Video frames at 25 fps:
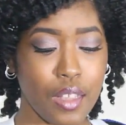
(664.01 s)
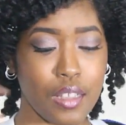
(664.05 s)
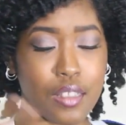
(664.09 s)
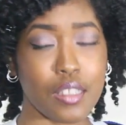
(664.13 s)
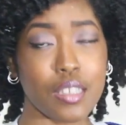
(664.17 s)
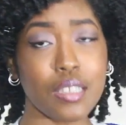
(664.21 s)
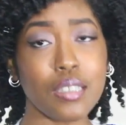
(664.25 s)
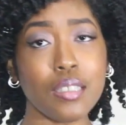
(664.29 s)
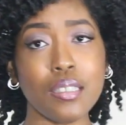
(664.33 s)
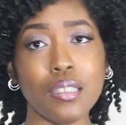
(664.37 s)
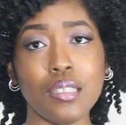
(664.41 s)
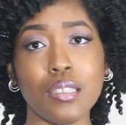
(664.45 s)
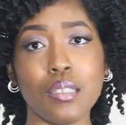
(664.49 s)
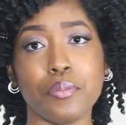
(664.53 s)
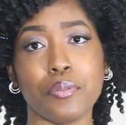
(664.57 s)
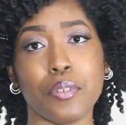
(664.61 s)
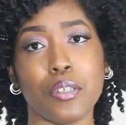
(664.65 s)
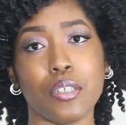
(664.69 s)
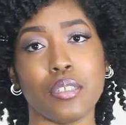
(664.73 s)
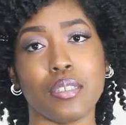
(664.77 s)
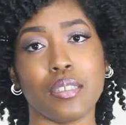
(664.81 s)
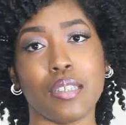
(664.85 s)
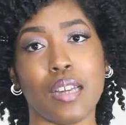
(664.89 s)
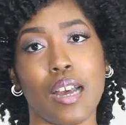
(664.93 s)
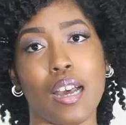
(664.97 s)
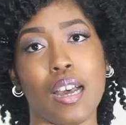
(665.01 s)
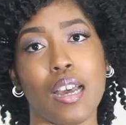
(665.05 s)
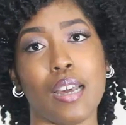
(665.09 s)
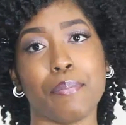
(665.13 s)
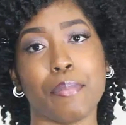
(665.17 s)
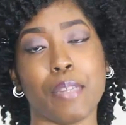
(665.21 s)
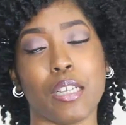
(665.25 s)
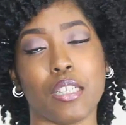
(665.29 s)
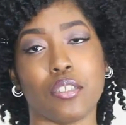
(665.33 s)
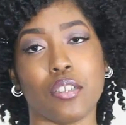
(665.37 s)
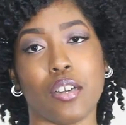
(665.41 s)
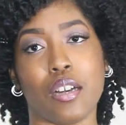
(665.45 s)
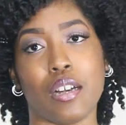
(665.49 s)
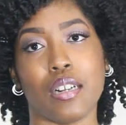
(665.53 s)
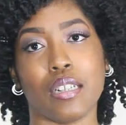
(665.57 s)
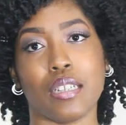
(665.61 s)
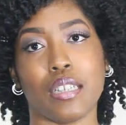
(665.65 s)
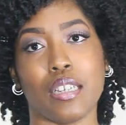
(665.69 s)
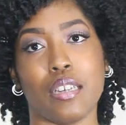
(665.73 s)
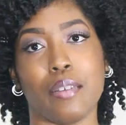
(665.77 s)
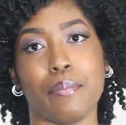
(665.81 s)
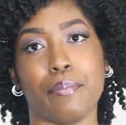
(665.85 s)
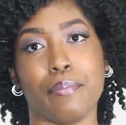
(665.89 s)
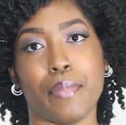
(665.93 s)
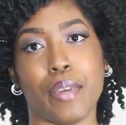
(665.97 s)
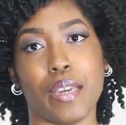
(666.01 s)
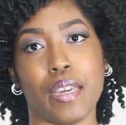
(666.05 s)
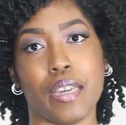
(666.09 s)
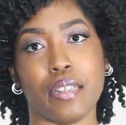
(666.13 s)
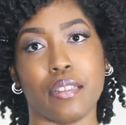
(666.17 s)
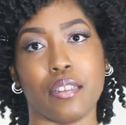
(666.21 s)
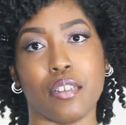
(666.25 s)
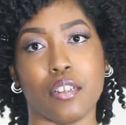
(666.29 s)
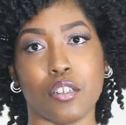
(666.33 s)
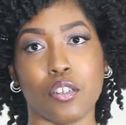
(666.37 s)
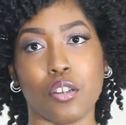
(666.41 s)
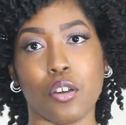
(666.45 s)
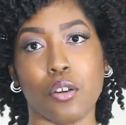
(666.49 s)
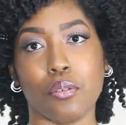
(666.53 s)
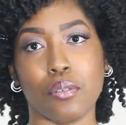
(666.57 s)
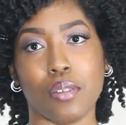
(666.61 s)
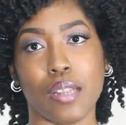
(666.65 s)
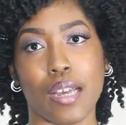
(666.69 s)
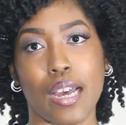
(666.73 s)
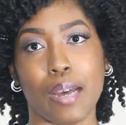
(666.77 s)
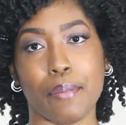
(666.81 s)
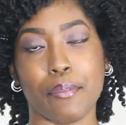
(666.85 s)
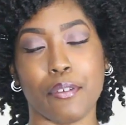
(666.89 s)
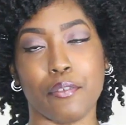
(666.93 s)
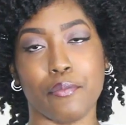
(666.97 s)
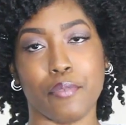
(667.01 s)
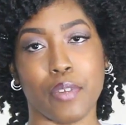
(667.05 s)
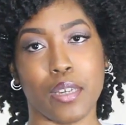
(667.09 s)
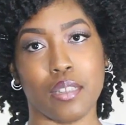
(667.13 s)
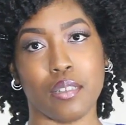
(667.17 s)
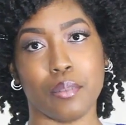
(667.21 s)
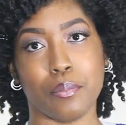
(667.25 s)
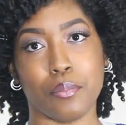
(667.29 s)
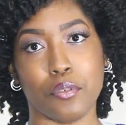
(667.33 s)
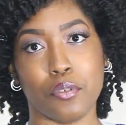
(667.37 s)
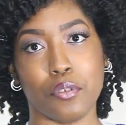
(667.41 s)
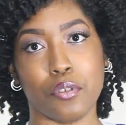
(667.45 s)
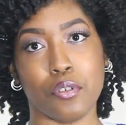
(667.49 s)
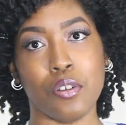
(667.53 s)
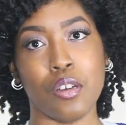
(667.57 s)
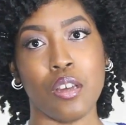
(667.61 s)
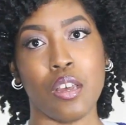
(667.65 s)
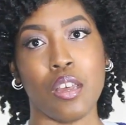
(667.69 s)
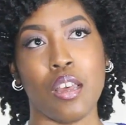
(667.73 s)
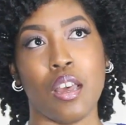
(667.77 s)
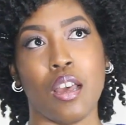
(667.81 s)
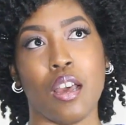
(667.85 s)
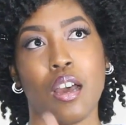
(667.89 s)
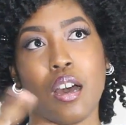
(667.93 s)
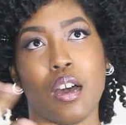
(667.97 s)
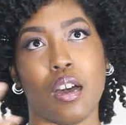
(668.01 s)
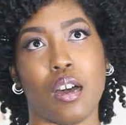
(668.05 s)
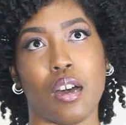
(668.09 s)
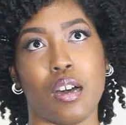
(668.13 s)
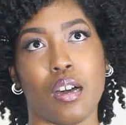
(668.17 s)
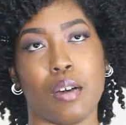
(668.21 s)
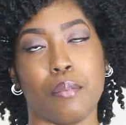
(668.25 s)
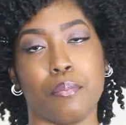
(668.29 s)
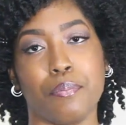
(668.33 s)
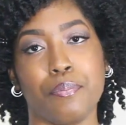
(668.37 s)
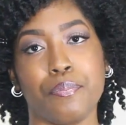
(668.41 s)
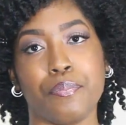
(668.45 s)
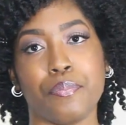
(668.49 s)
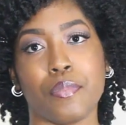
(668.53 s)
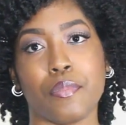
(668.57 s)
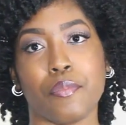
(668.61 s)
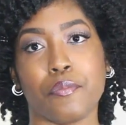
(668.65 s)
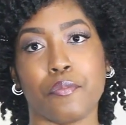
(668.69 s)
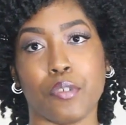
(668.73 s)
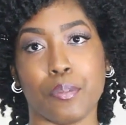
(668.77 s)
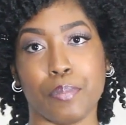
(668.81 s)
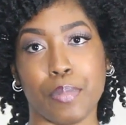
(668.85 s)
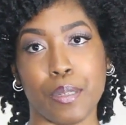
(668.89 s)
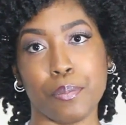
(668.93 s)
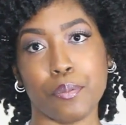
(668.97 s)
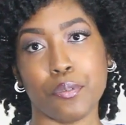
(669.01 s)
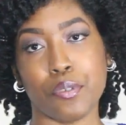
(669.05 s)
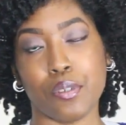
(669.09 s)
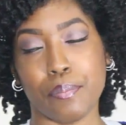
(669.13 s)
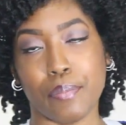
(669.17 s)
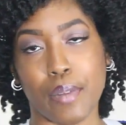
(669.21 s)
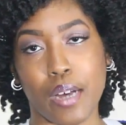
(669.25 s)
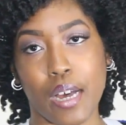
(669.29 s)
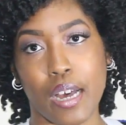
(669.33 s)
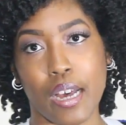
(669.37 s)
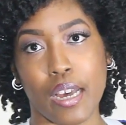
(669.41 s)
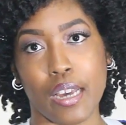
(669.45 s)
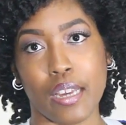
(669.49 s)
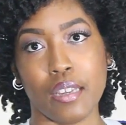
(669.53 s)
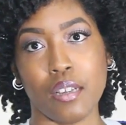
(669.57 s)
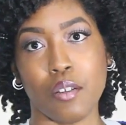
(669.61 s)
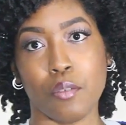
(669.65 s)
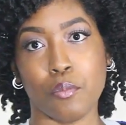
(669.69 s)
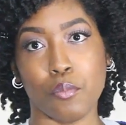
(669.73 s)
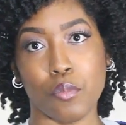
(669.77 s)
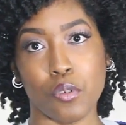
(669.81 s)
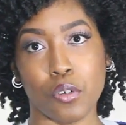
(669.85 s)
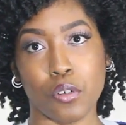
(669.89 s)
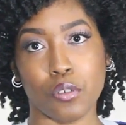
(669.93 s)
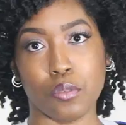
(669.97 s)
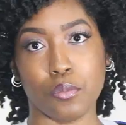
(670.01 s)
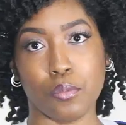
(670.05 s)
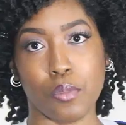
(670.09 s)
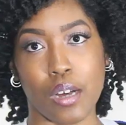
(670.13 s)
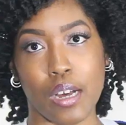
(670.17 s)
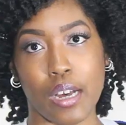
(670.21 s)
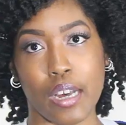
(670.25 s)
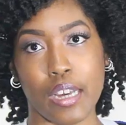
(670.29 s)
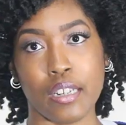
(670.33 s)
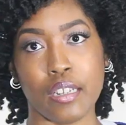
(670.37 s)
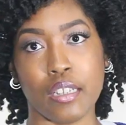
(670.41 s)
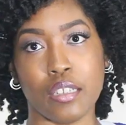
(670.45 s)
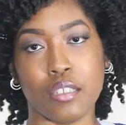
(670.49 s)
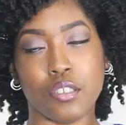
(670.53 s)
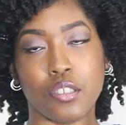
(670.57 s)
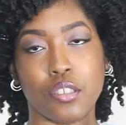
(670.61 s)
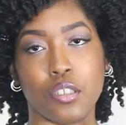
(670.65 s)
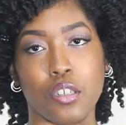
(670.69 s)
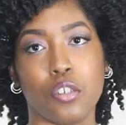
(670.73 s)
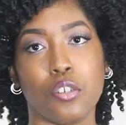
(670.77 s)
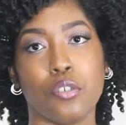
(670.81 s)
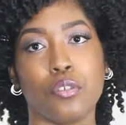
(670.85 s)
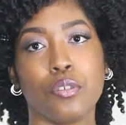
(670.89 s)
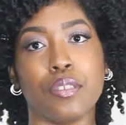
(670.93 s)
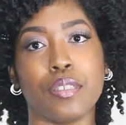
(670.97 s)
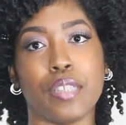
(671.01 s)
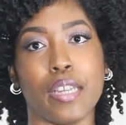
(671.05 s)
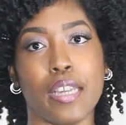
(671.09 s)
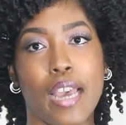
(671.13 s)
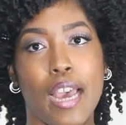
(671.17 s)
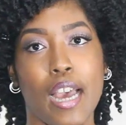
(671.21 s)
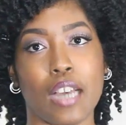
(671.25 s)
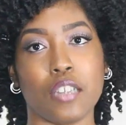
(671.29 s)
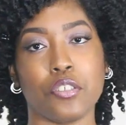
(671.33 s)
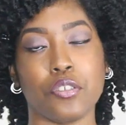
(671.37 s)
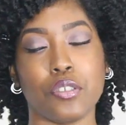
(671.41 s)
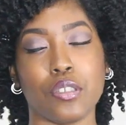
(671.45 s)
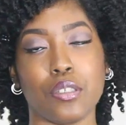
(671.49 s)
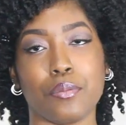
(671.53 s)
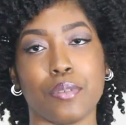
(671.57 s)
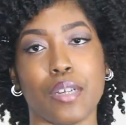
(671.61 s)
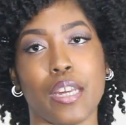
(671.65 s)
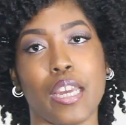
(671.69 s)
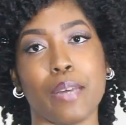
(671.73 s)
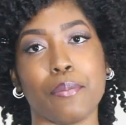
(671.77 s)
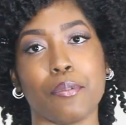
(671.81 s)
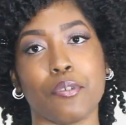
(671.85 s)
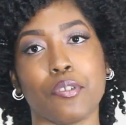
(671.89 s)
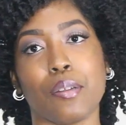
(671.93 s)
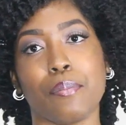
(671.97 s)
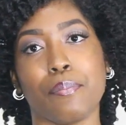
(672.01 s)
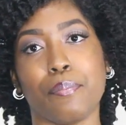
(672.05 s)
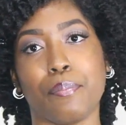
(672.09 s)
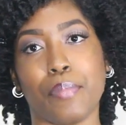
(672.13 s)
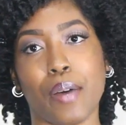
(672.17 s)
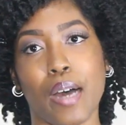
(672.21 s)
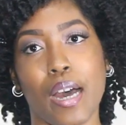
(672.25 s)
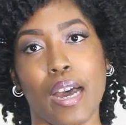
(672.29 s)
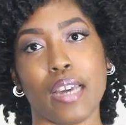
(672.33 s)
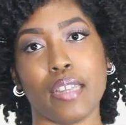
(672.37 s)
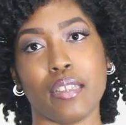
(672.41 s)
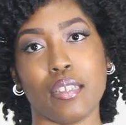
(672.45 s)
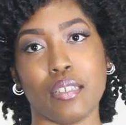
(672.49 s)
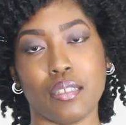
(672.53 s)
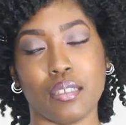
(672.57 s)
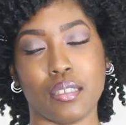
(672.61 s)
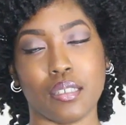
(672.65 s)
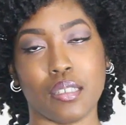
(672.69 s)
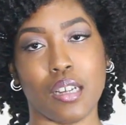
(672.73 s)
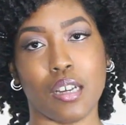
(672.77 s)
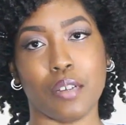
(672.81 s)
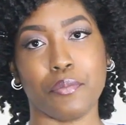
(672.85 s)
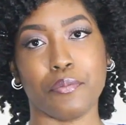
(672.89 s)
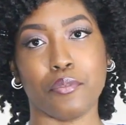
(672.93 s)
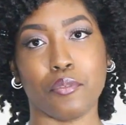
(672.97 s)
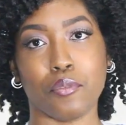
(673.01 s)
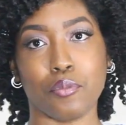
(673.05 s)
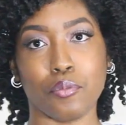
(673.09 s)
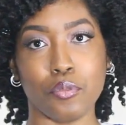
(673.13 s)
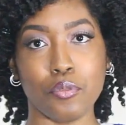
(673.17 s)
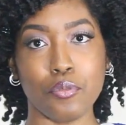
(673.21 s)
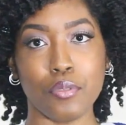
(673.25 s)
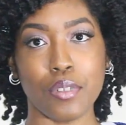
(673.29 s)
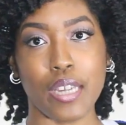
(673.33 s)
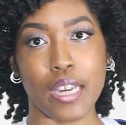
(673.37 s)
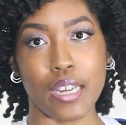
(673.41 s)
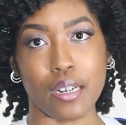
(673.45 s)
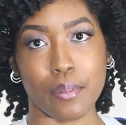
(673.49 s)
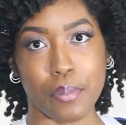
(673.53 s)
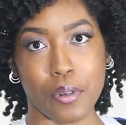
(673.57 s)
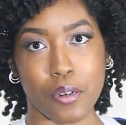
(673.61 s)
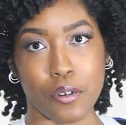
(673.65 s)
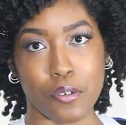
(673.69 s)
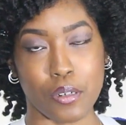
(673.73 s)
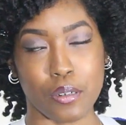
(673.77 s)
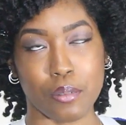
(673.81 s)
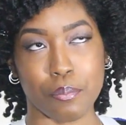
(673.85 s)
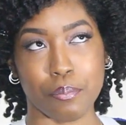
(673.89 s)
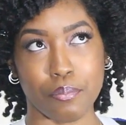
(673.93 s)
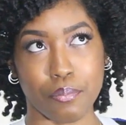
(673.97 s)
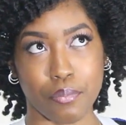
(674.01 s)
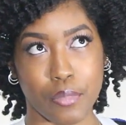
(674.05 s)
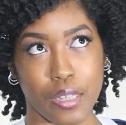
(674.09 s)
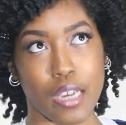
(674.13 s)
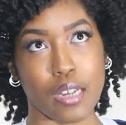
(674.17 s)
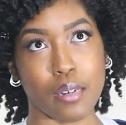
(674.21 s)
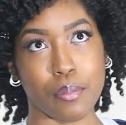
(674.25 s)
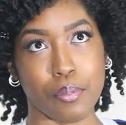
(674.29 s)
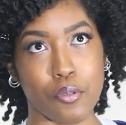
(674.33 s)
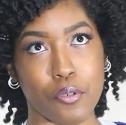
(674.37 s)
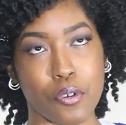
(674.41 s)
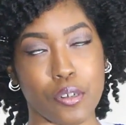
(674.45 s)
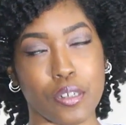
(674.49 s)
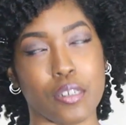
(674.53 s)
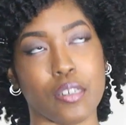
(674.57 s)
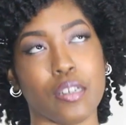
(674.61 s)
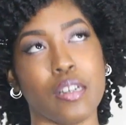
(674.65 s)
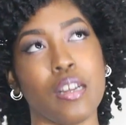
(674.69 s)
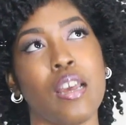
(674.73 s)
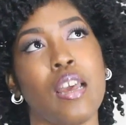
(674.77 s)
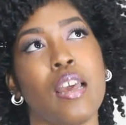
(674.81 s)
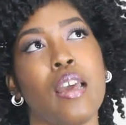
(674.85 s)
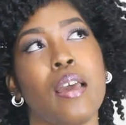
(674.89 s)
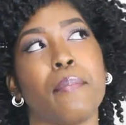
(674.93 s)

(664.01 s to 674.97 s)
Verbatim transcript: This is the first time that Target made their collab available um, for people to buy worldwide, and so they actually were able to buy this stuff through Net-A-Porter.